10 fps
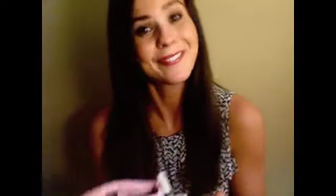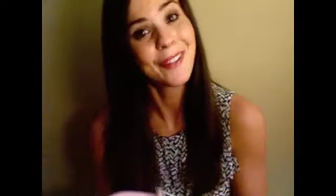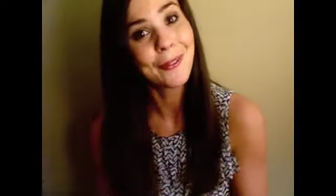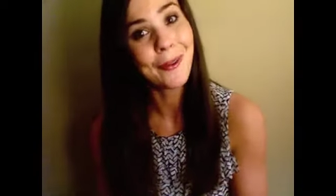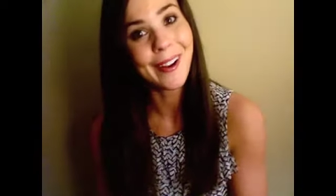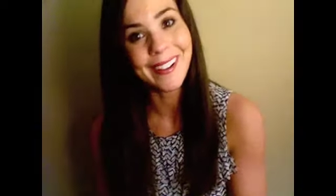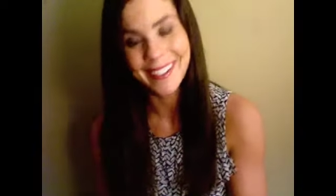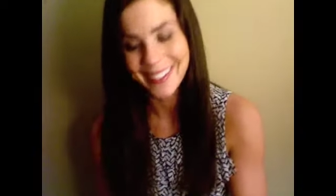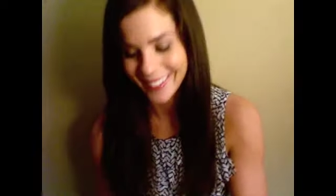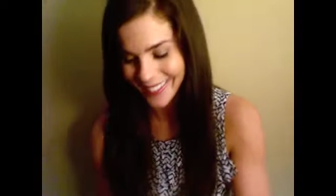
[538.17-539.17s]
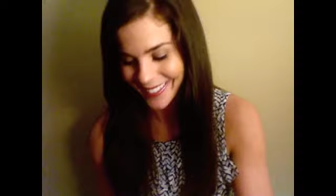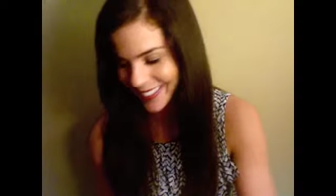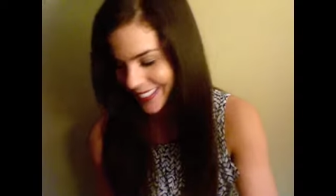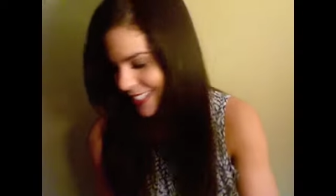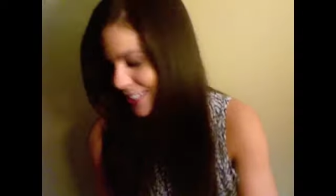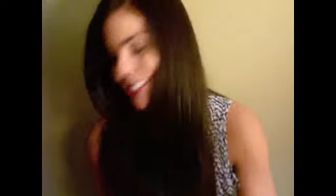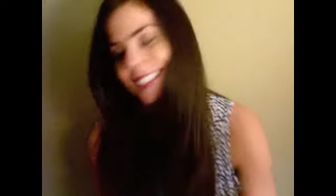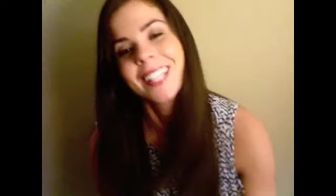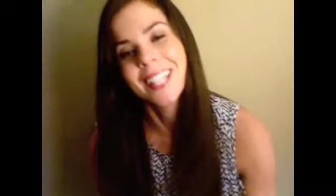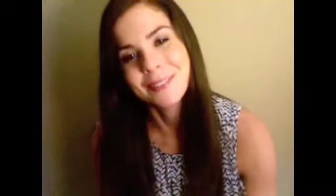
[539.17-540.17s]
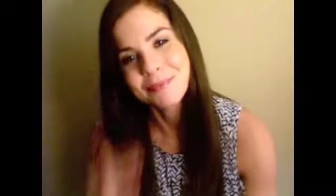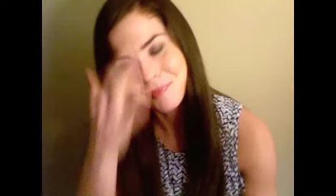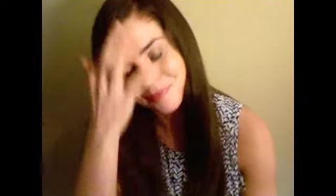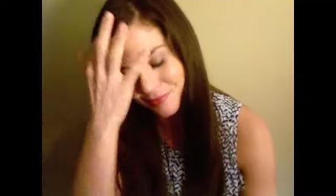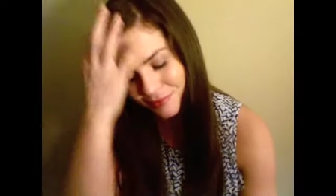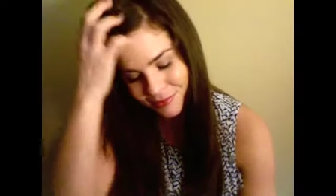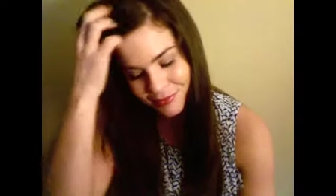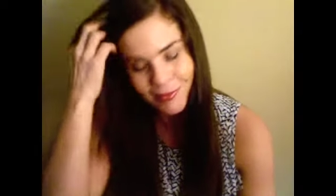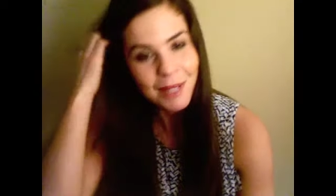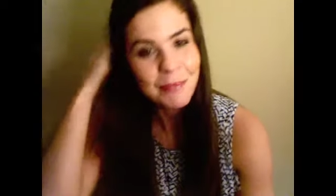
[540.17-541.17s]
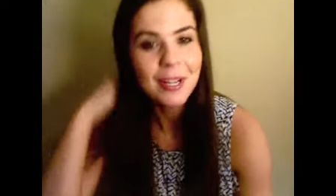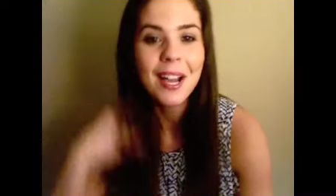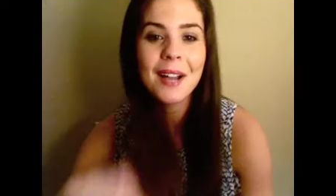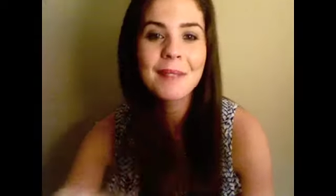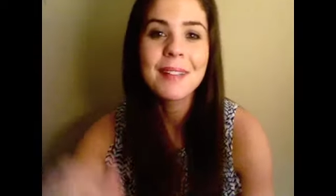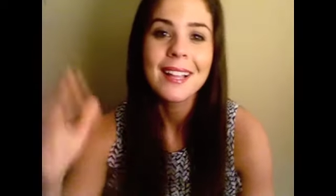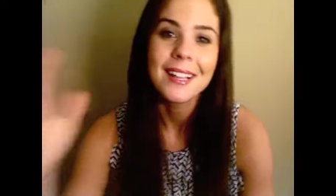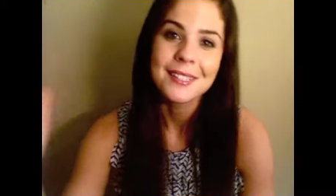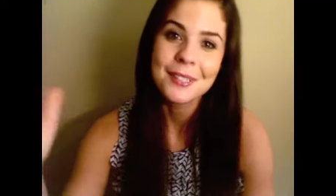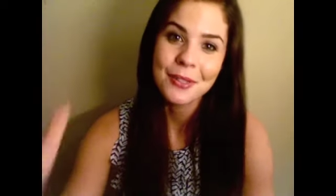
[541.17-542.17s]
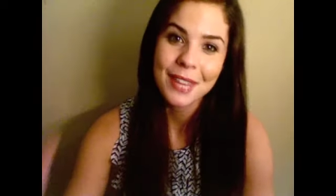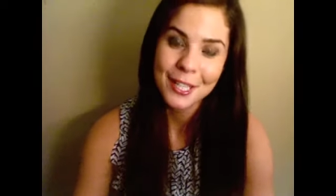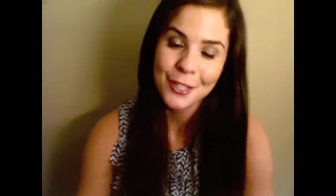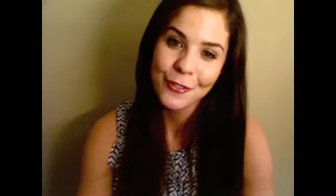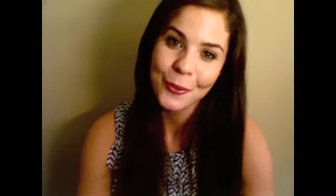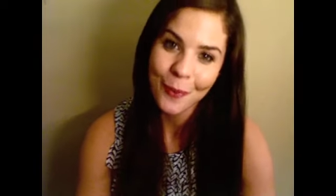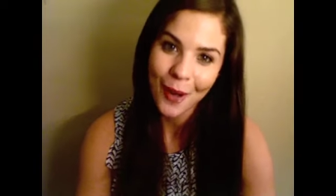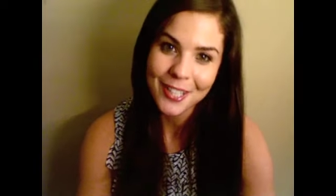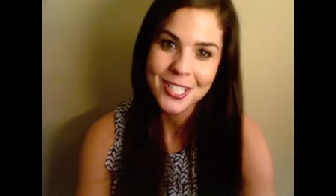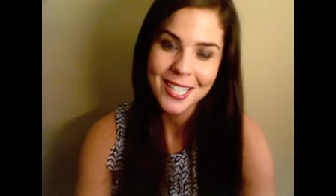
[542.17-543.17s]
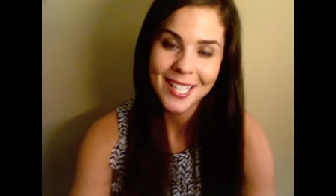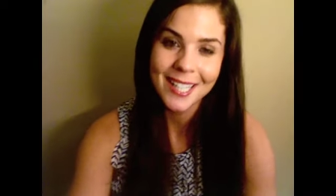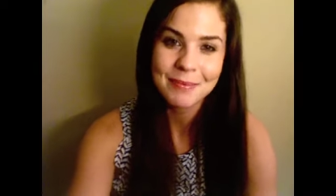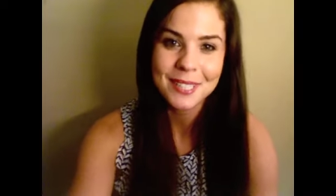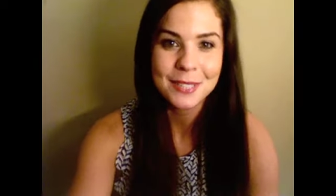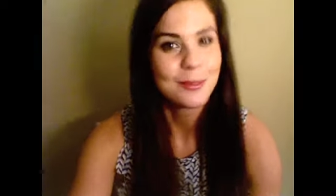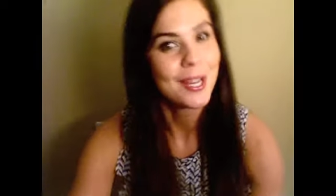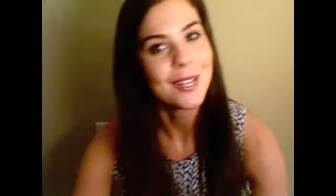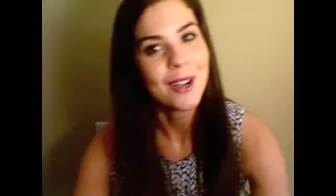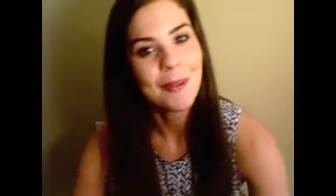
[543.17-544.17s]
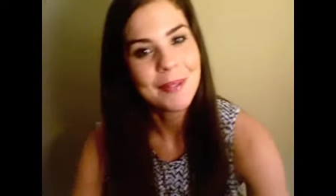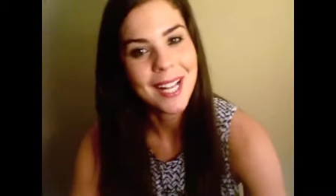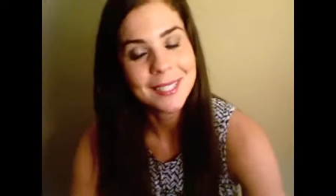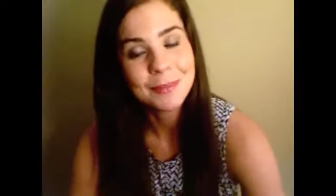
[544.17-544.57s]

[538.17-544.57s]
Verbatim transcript: for work. Just kidding. But um, so thank you for watching. Please rate, comment, and